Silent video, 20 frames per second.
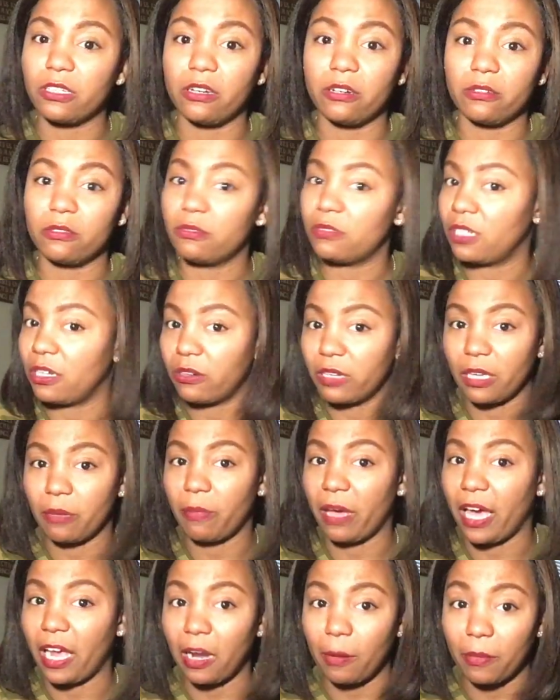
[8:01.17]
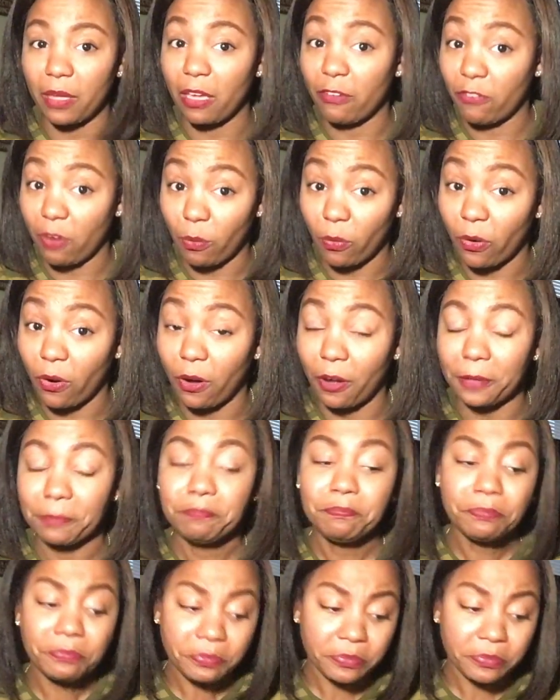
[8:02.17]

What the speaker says: Don't get mad at me if I'm wrong.